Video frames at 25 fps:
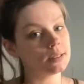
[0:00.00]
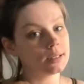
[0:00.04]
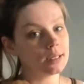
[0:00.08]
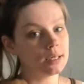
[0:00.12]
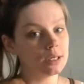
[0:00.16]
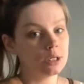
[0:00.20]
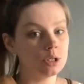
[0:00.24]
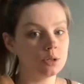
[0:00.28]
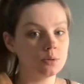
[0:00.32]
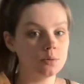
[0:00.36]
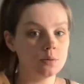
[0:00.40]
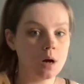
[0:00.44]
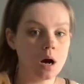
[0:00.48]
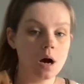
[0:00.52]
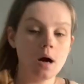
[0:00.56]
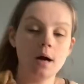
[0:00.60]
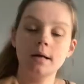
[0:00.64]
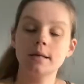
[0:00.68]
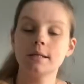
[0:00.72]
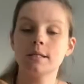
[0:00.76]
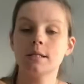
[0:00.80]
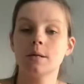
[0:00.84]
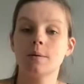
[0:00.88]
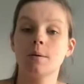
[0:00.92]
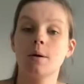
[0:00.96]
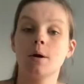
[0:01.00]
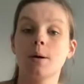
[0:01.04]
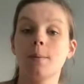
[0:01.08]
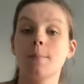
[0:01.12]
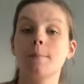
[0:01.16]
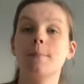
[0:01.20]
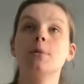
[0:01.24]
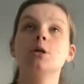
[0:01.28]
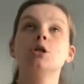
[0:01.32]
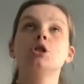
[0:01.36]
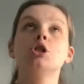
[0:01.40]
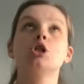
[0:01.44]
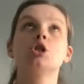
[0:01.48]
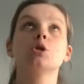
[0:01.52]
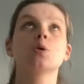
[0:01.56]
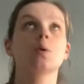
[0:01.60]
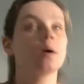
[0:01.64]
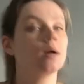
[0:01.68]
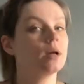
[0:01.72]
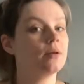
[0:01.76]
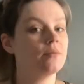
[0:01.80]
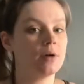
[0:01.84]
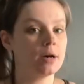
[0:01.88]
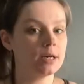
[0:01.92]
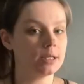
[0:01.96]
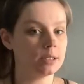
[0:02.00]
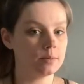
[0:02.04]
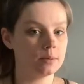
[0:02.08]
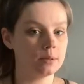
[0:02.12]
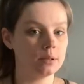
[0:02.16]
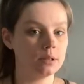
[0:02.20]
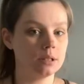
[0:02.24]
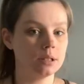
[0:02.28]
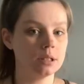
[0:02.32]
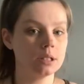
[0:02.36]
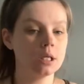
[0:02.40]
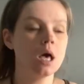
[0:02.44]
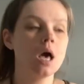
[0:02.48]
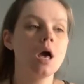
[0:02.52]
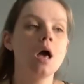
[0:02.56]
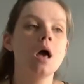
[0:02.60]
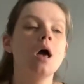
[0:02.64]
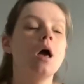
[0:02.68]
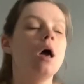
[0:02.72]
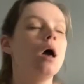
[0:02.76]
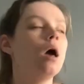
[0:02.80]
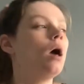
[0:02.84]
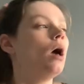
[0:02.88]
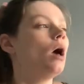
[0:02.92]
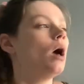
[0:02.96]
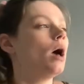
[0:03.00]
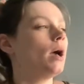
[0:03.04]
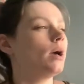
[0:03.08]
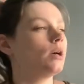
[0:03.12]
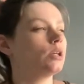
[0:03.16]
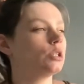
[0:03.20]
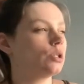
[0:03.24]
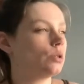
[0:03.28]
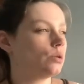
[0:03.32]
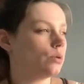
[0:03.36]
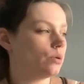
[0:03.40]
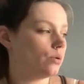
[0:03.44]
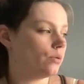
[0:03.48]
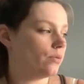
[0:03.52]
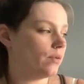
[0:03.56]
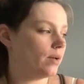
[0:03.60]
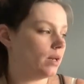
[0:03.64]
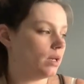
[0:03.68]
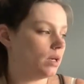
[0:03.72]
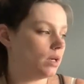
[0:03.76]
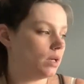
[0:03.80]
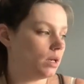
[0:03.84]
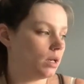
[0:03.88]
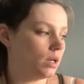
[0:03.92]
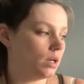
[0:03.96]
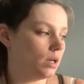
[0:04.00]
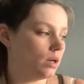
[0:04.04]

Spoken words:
They do not, or majority of hospitals, I actually don't know if any Canadian